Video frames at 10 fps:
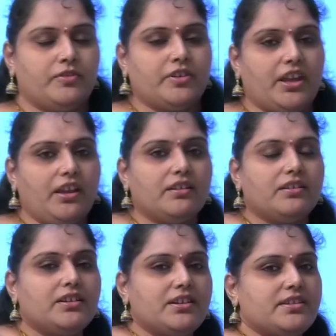Okay.
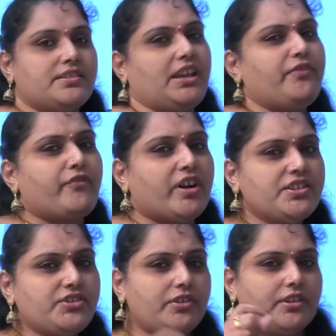See,
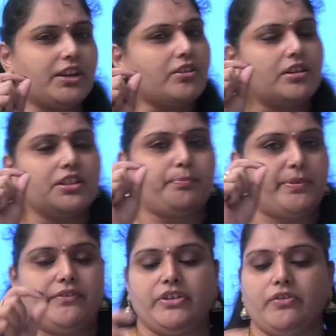once you click on the
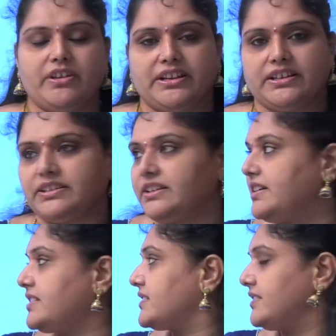preview your
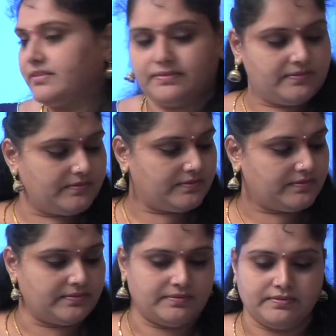letters,
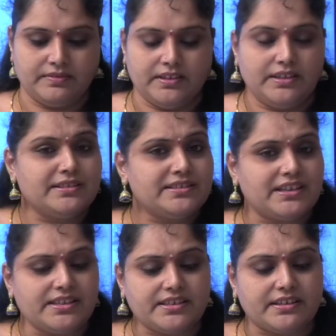
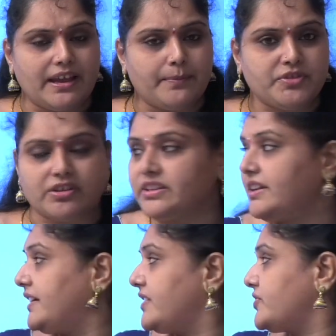just observe the
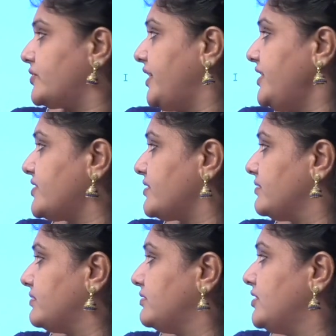letter, students.
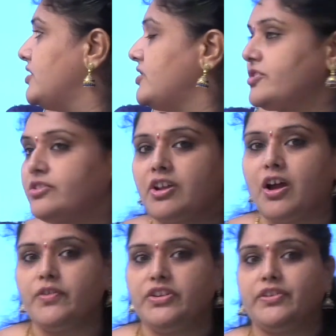So
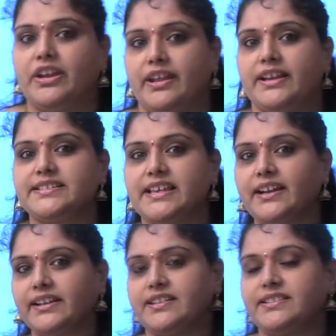now you can
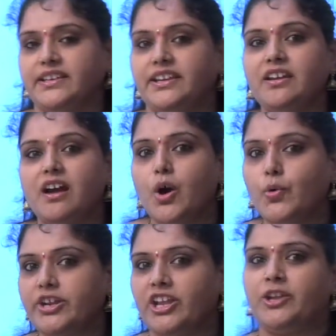exactly see
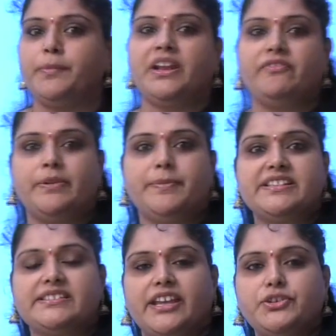how an email will be
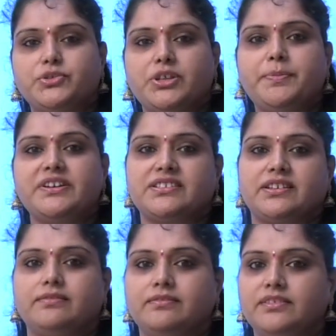sent to the
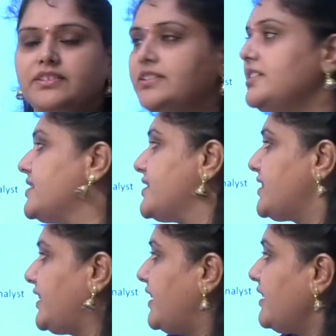person.
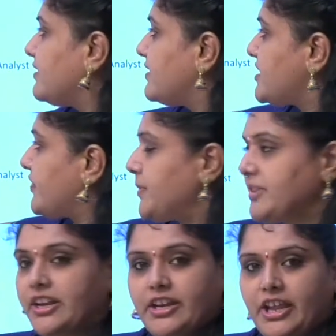See here, this will be
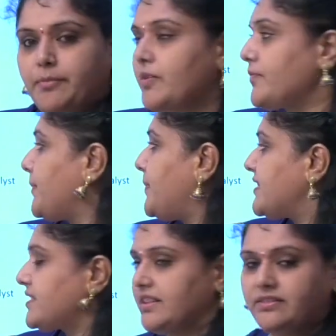the name of the
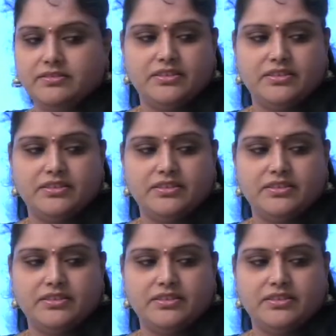person.